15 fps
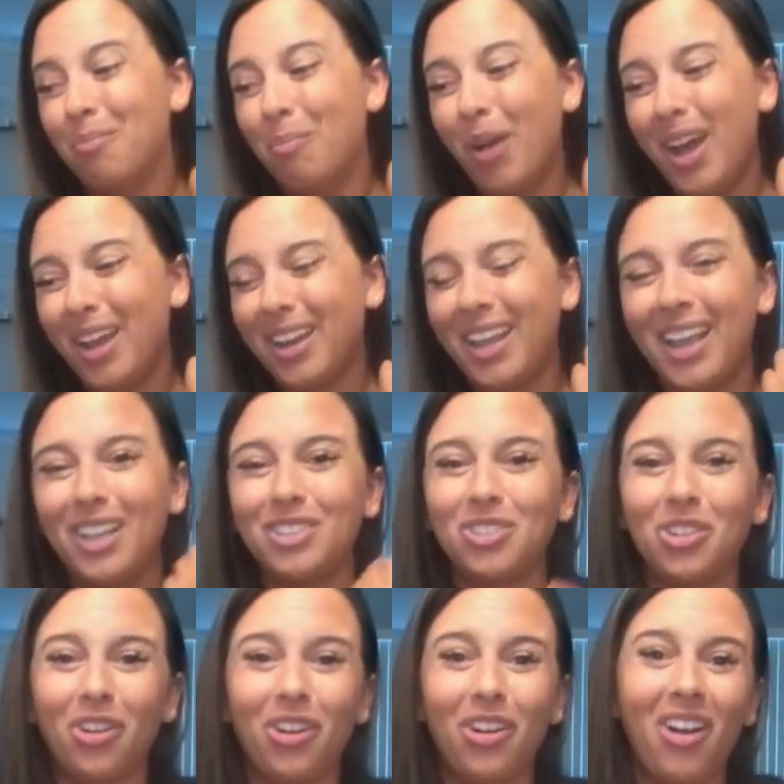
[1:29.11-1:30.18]
But
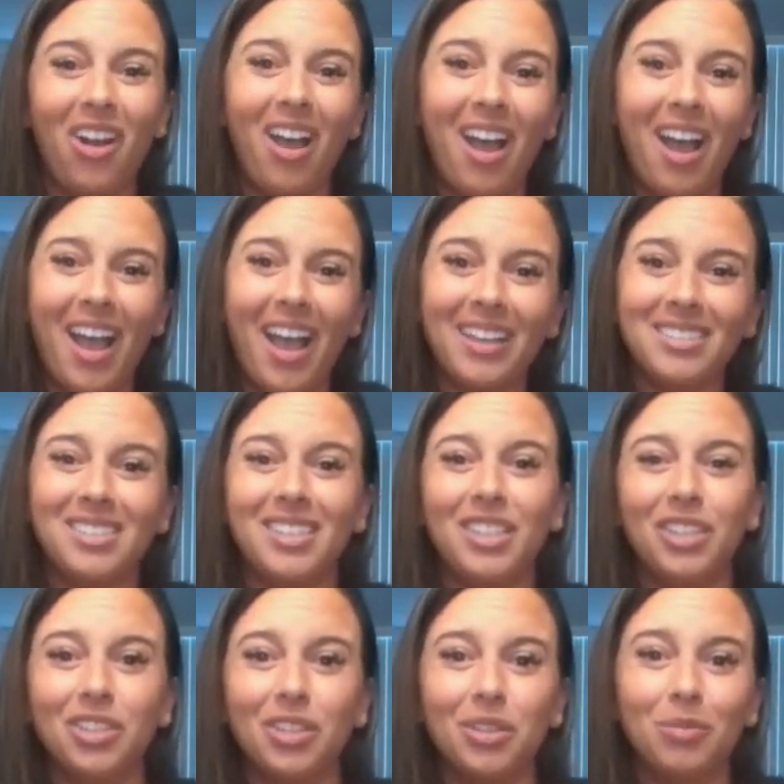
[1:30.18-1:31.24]
Cancer, I see
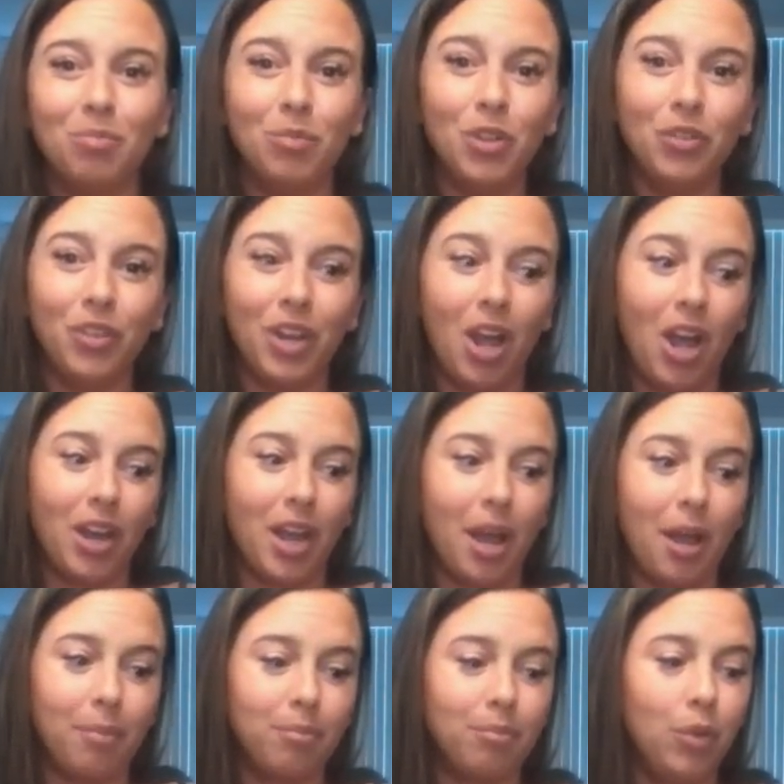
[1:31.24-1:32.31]
you're moving on
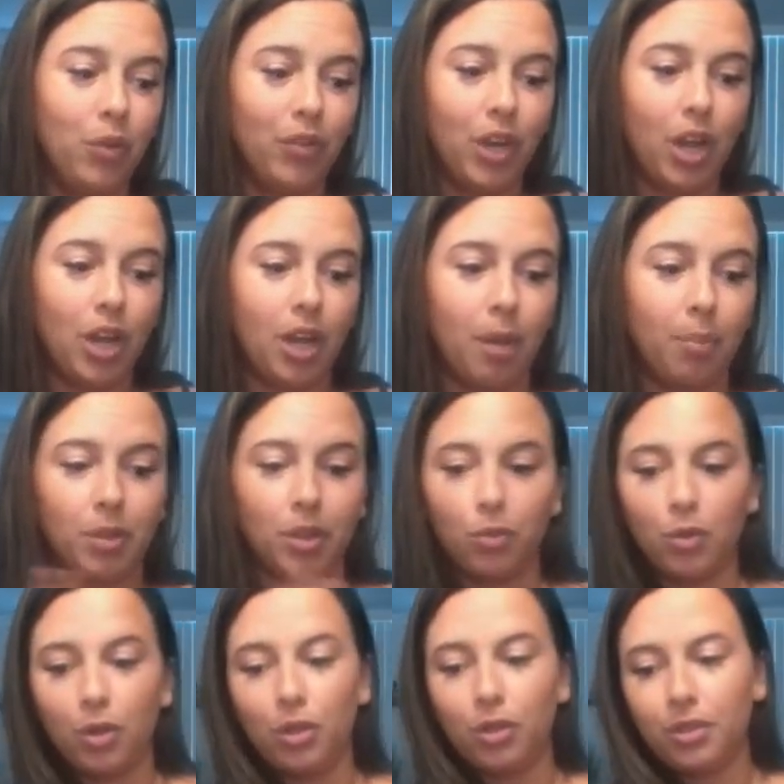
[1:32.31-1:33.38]
up, moving on up in the
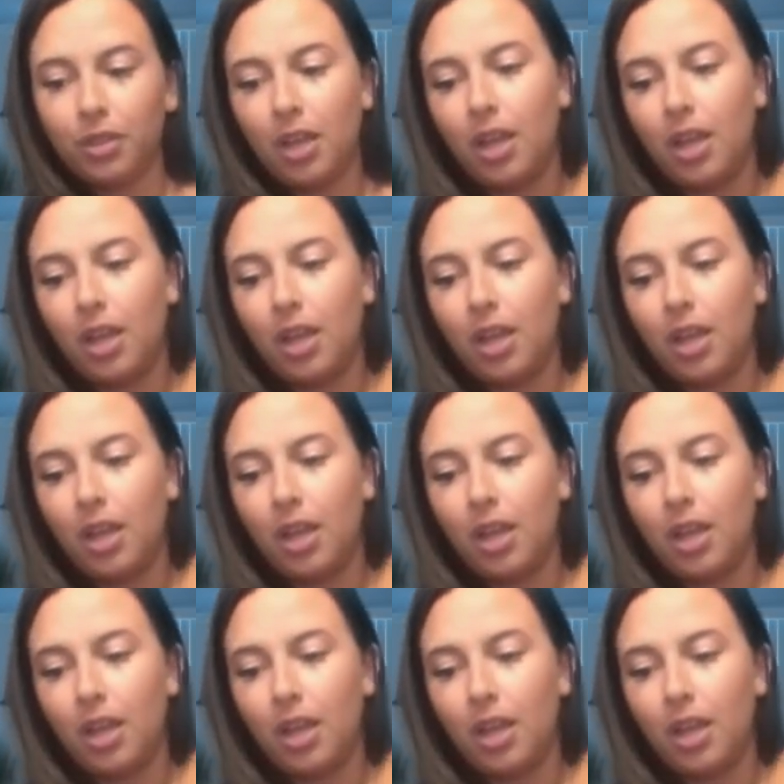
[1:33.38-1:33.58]
world.